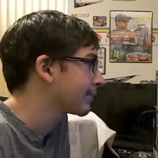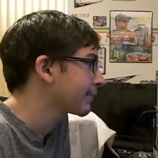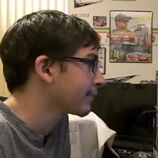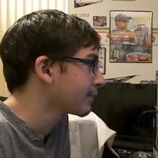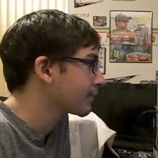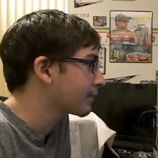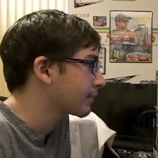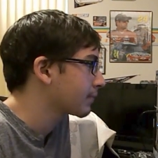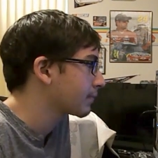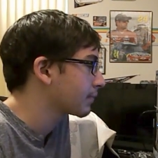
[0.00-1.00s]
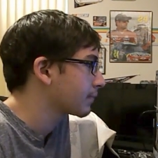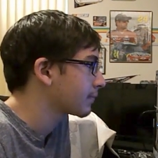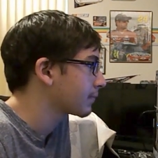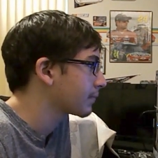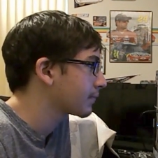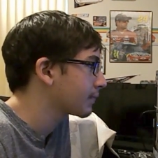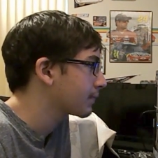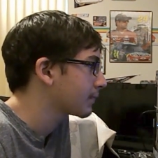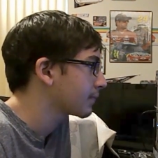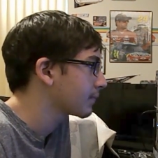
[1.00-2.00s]

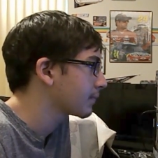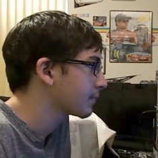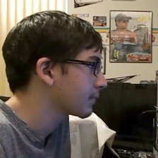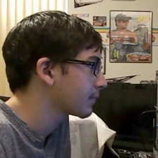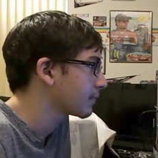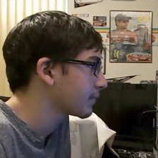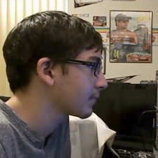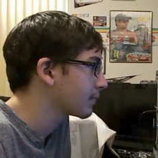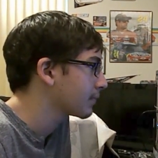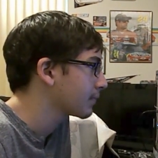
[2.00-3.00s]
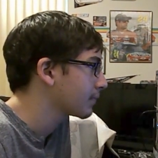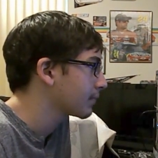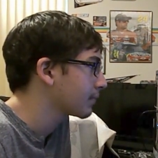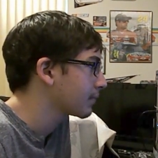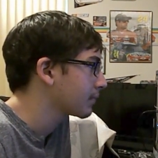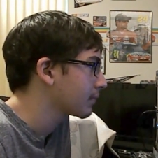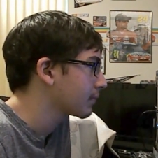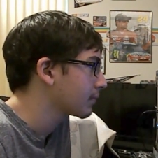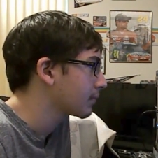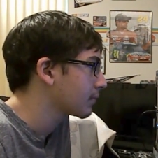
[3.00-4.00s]

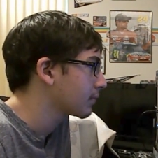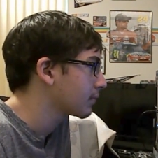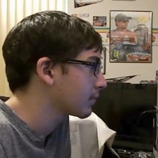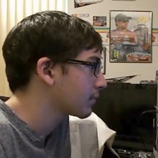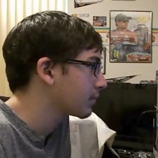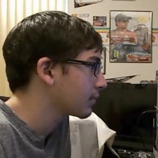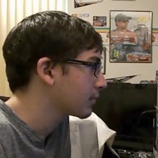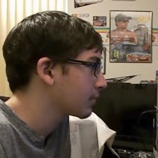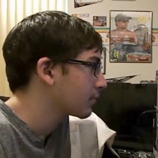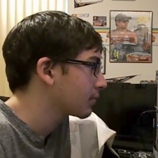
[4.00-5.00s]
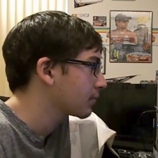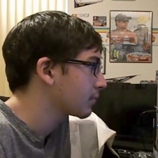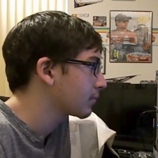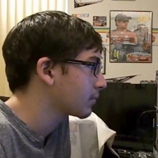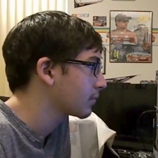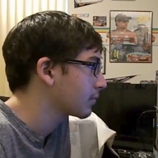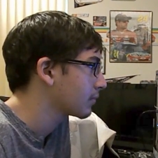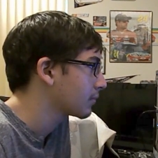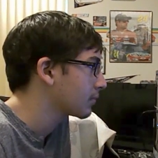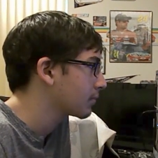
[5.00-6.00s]

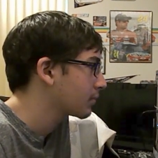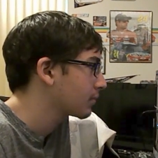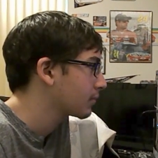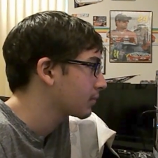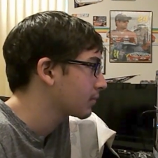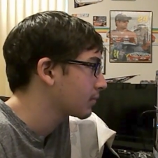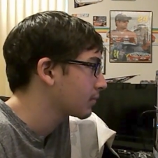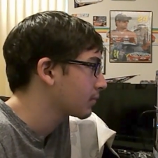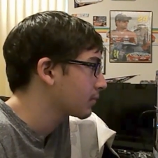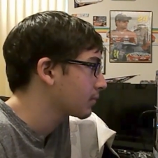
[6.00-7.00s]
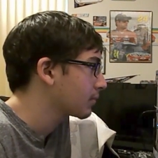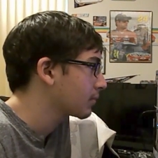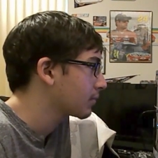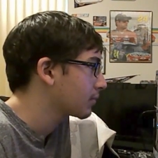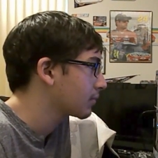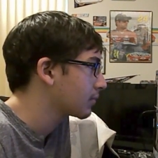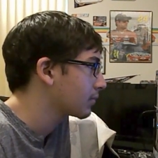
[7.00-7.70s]
[no speech]